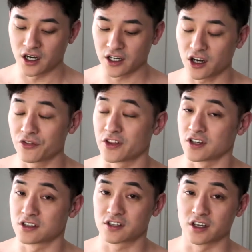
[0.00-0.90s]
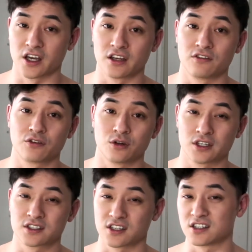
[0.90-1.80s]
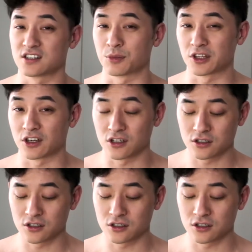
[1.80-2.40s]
I got this, again, for like $60-something,